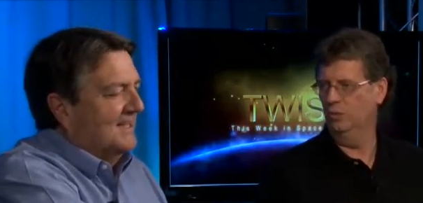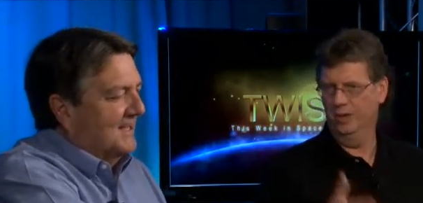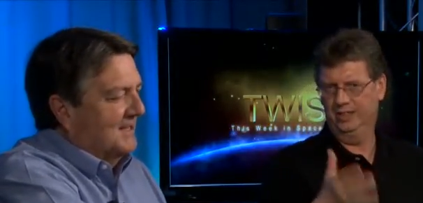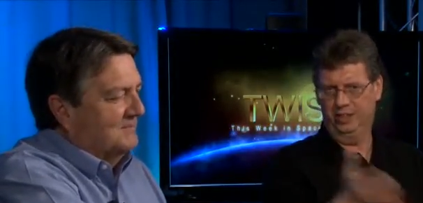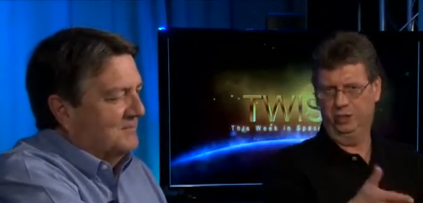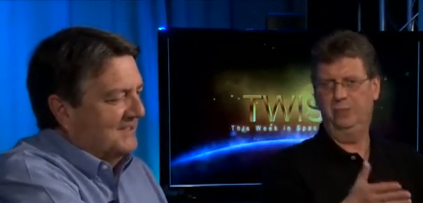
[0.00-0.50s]

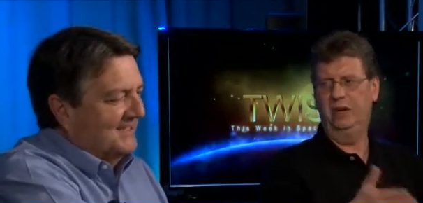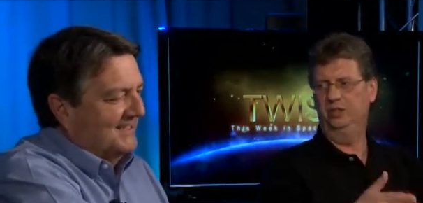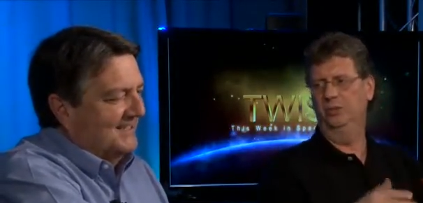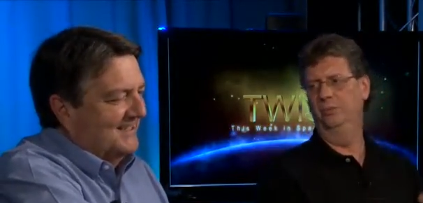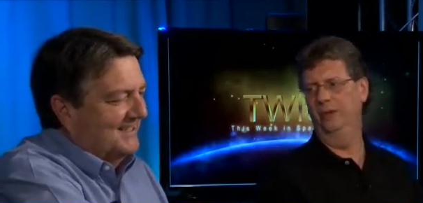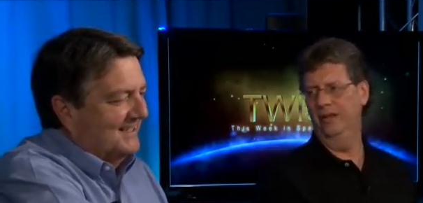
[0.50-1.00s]
Speaker 1: We're at the
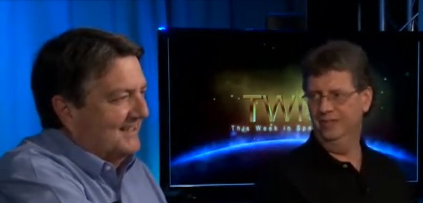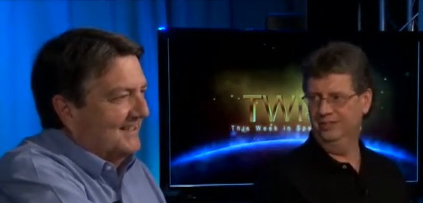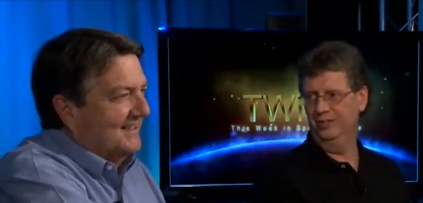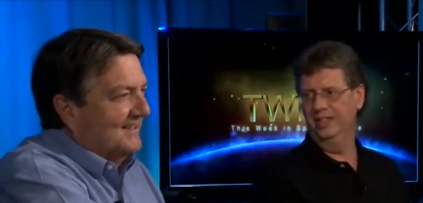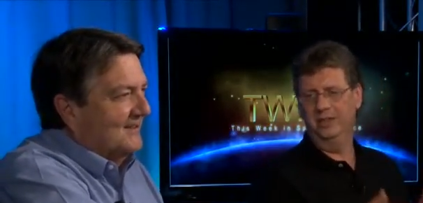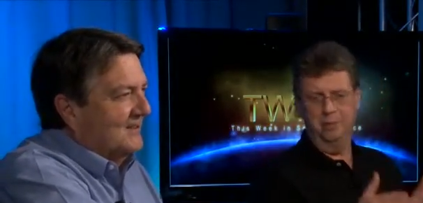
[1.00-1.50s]
special
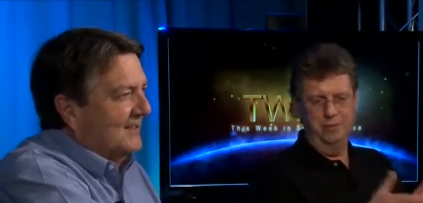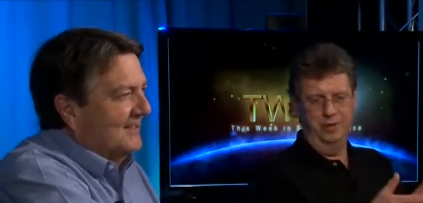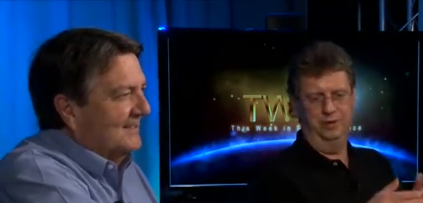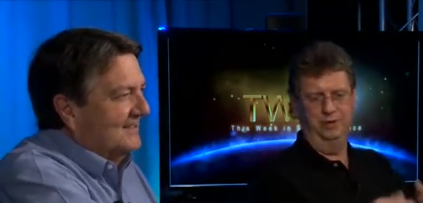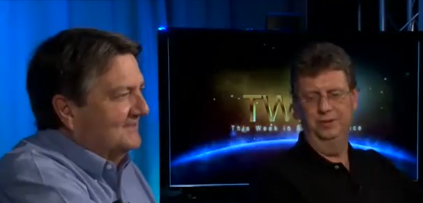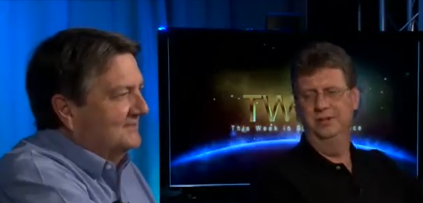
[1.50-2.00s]
place, right? The
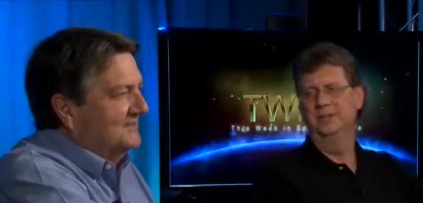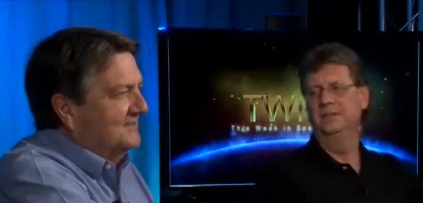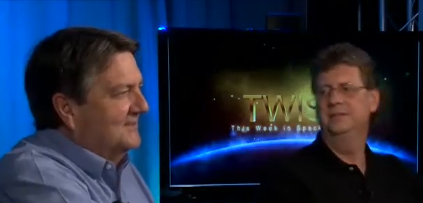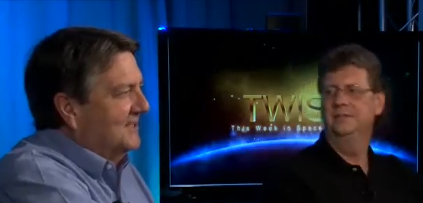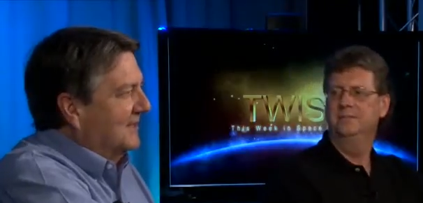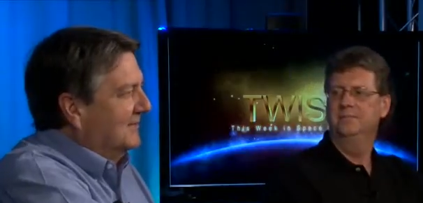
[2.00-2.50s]
middle. Uh,
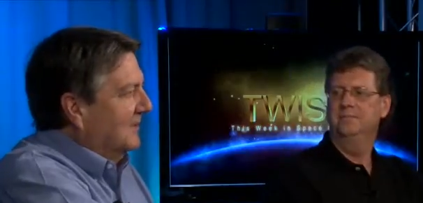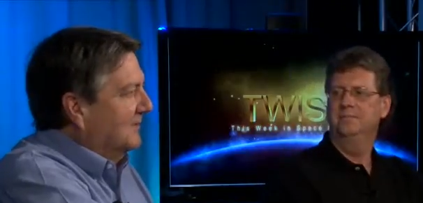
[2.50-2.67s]
yeah, I